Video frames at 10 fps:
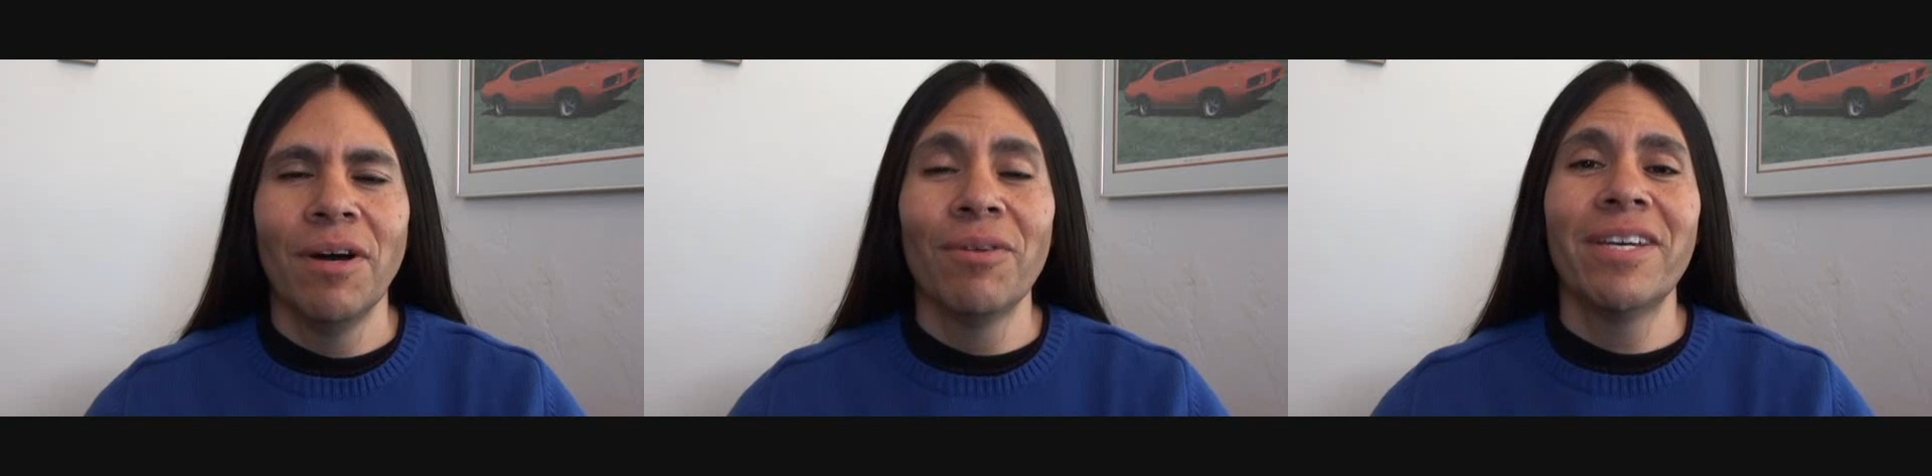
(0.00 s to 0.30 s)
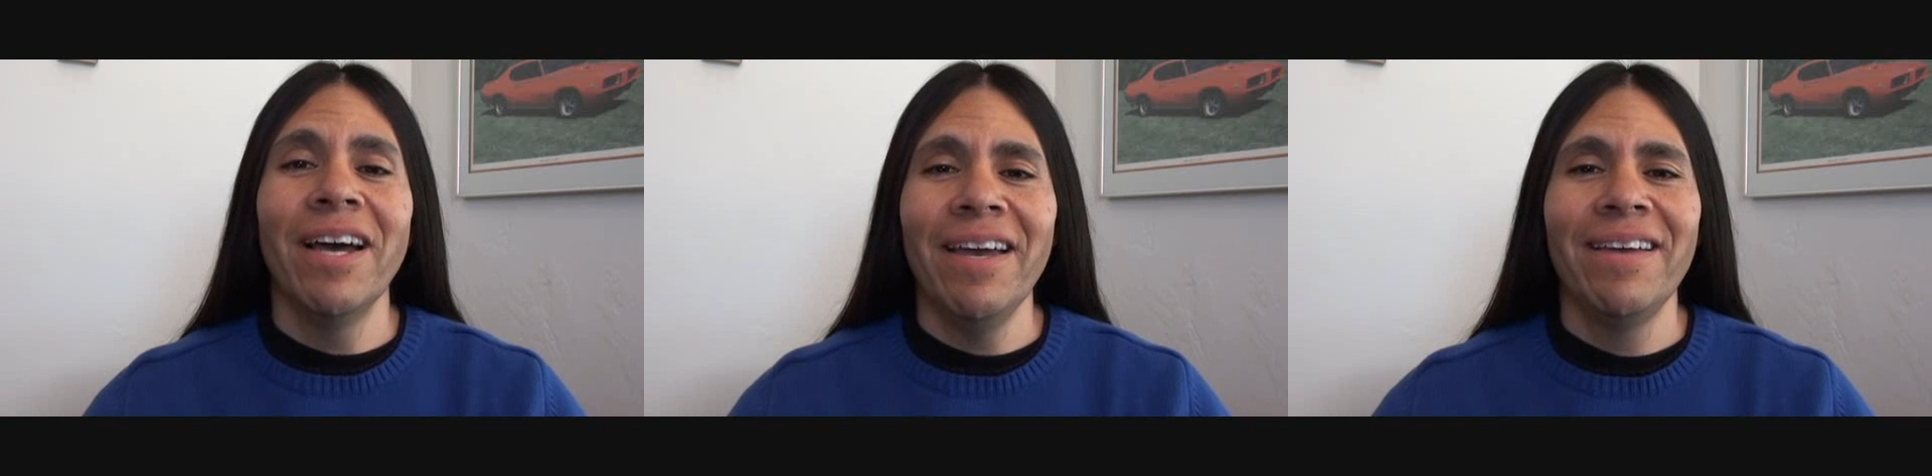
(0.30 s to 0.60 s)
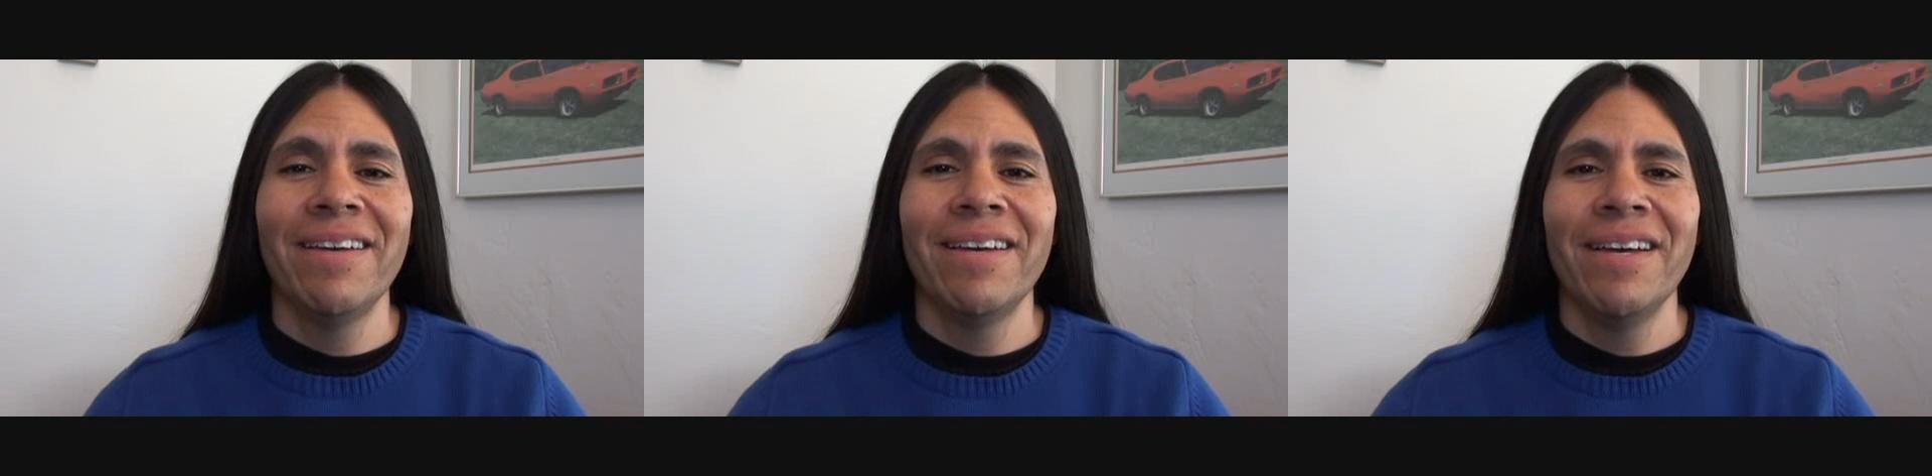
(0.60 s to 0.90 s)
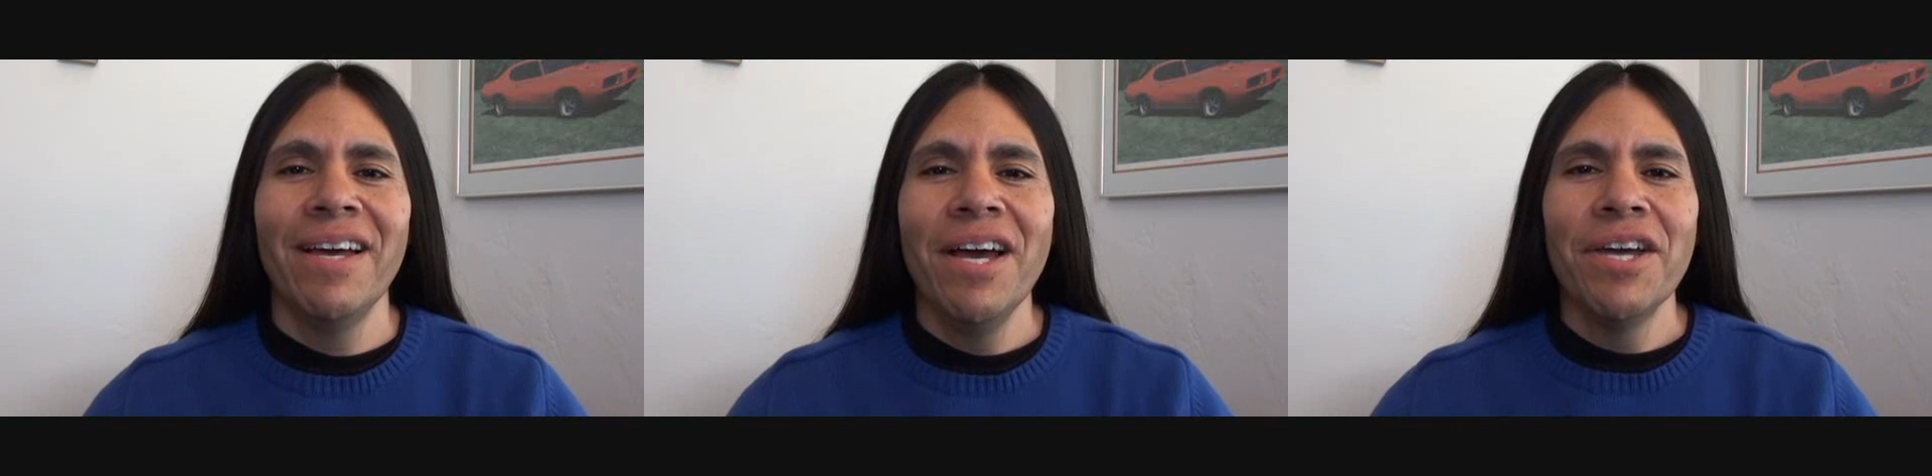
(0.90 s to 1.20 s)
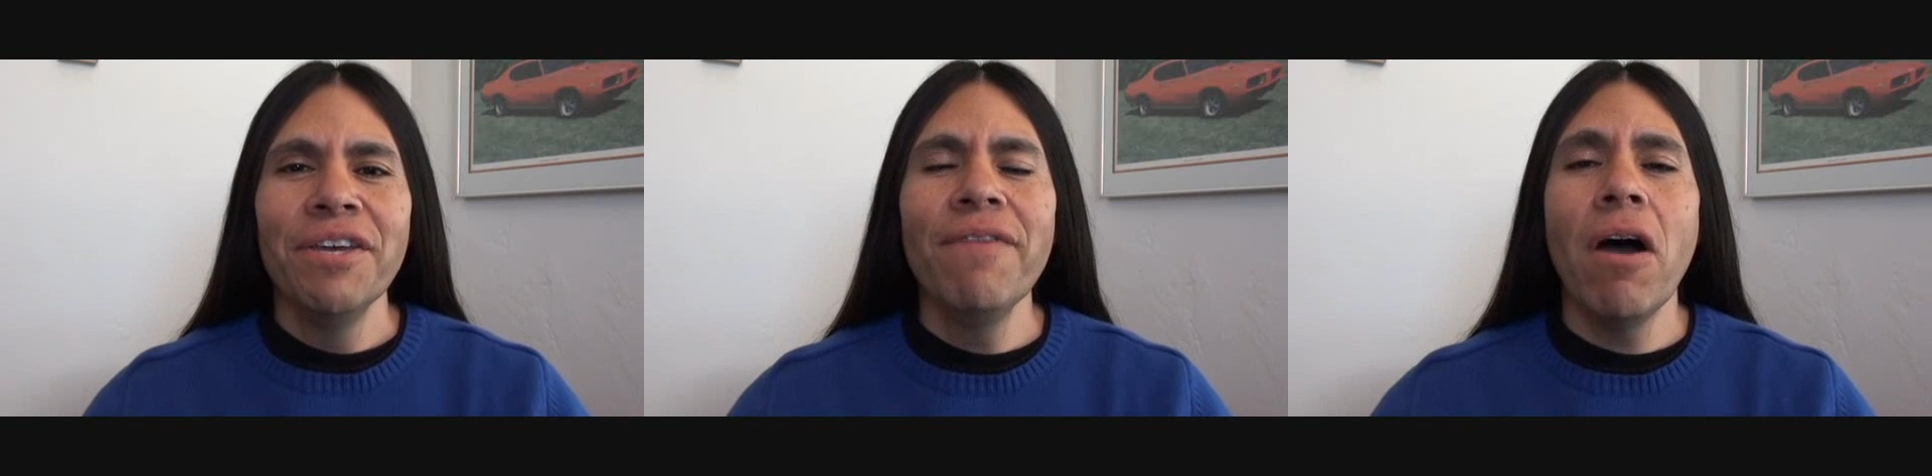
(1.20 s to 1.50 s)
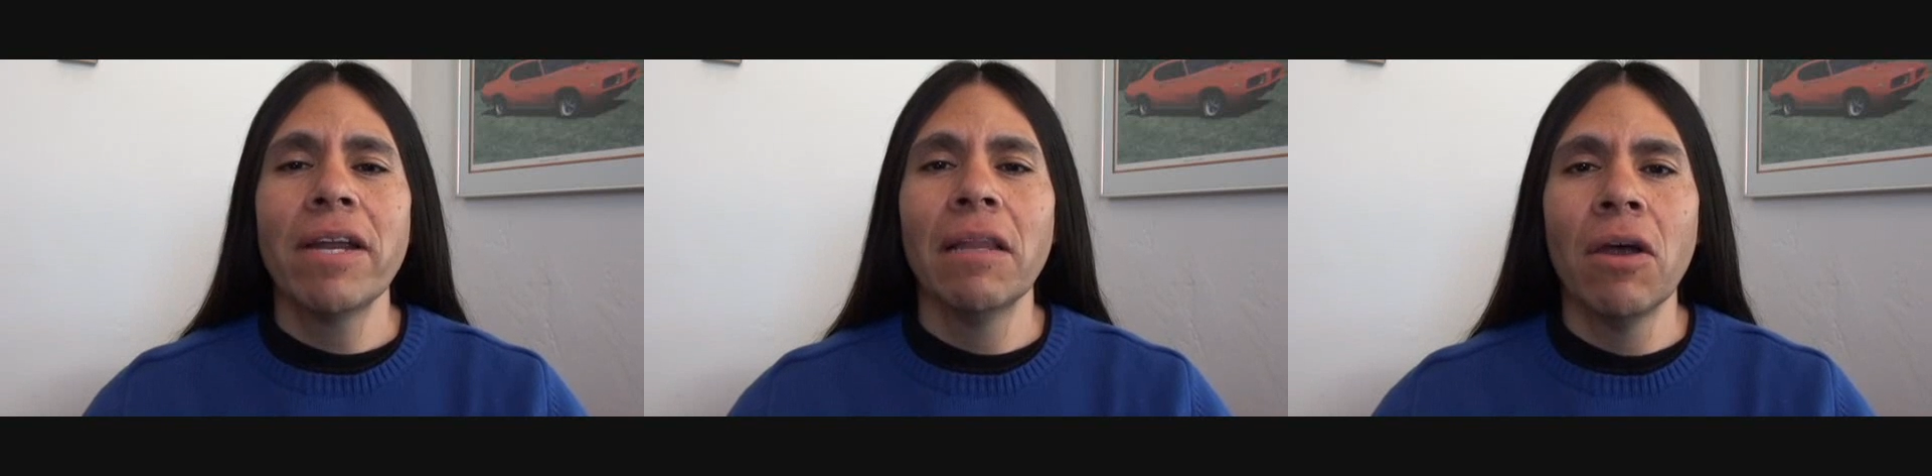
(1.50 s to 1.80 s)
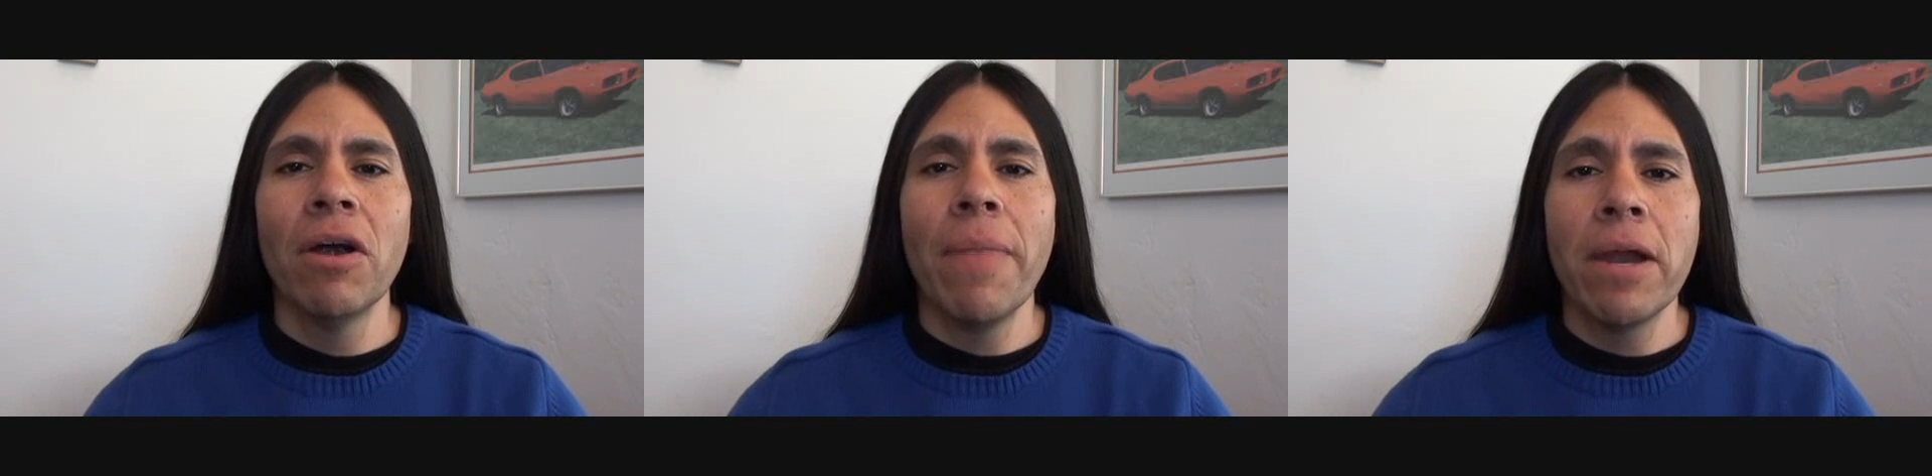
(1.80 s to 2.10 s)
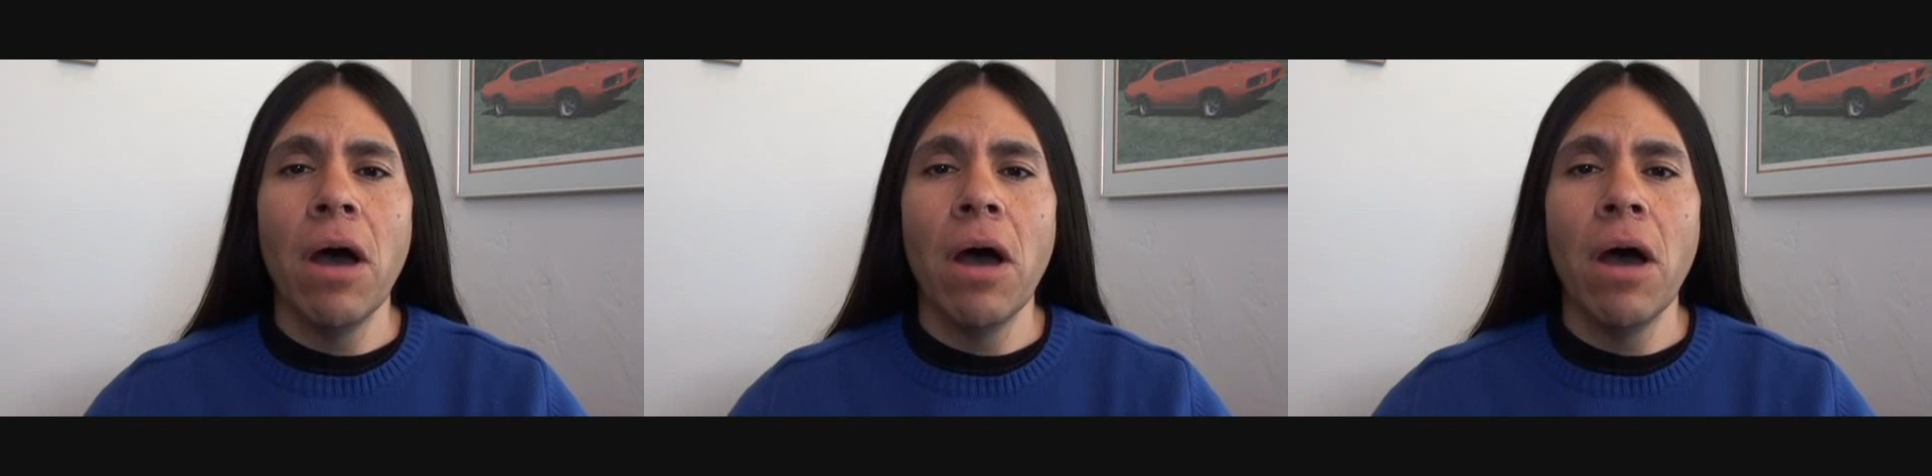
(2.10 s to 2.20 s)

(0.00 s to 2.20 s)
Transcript: Okay, you've already learned that